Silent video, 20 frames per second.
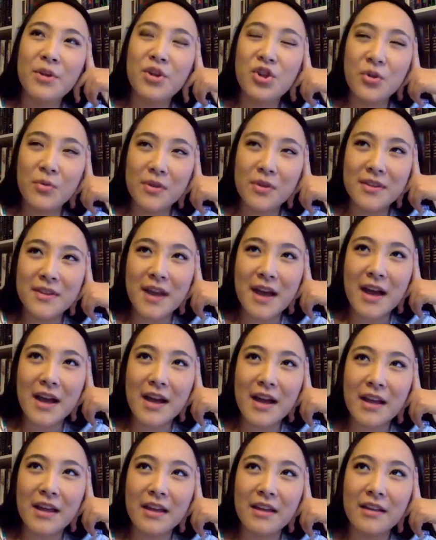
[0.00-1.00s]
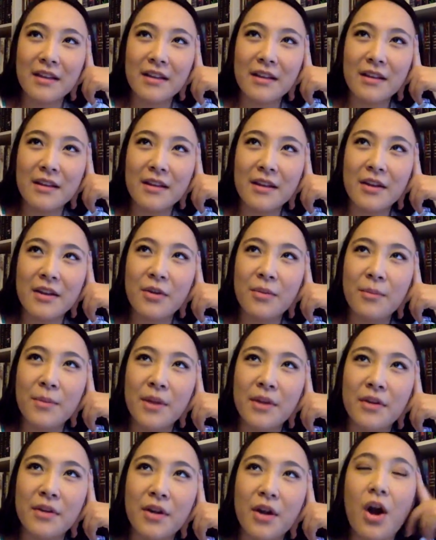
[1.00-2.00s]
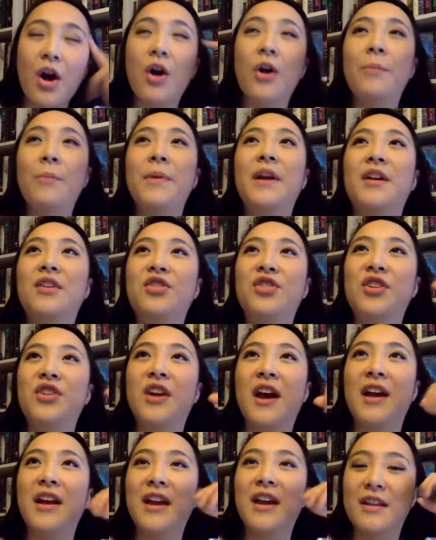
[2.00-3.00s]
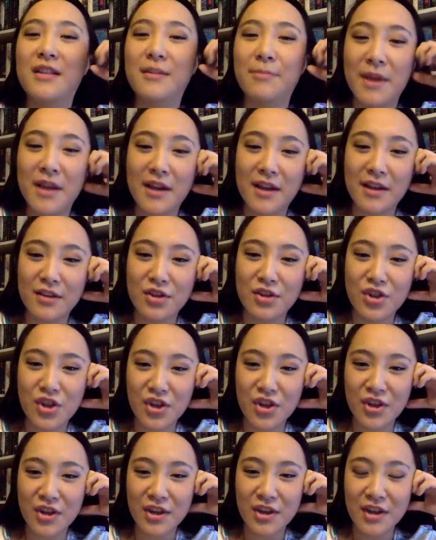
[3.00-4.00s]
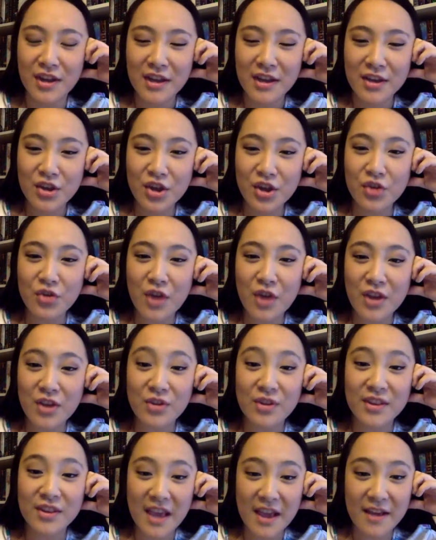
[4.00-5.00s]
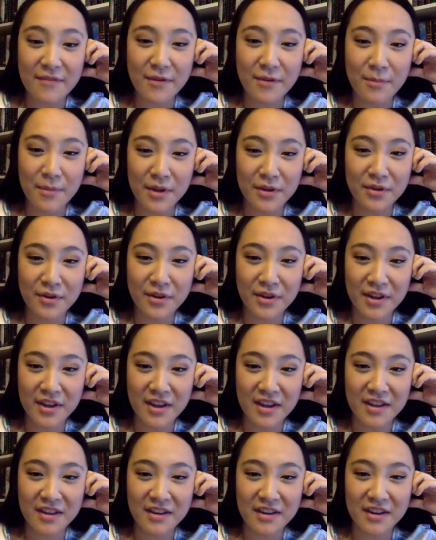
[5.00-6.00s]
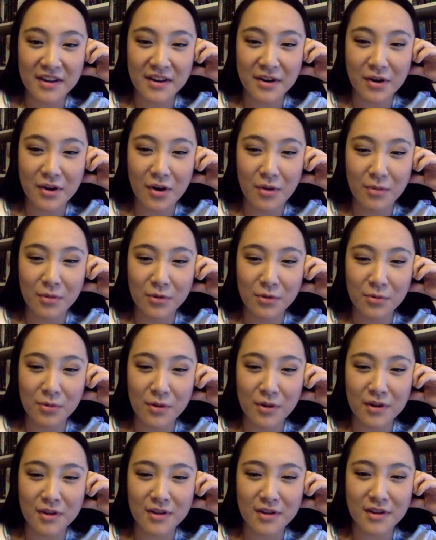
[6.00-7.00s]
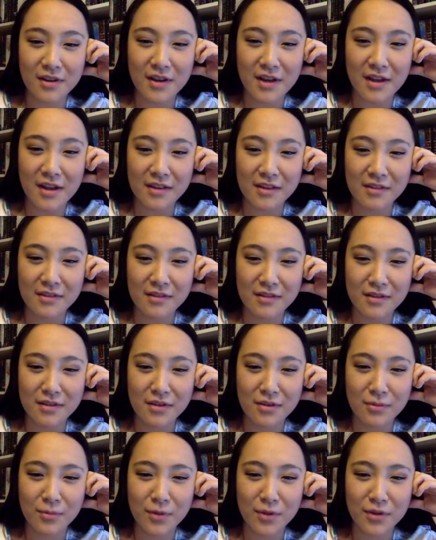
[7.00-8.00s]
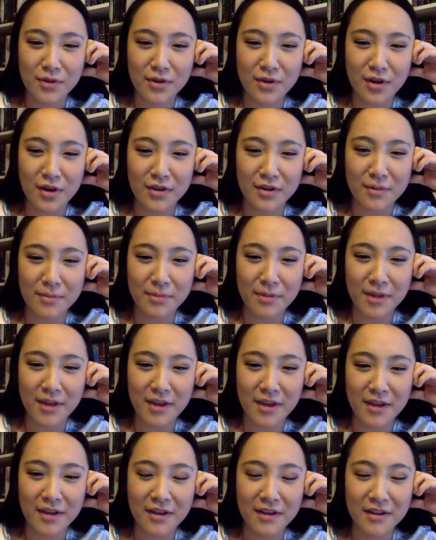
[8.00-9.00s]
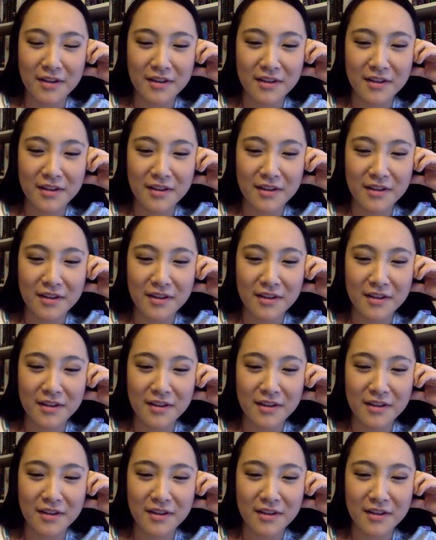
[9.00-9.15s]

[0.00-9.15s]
but she was dying and her mother, oh because she I guess because she she tried to save her mother again and it almost worked, and that's what's caused the plague.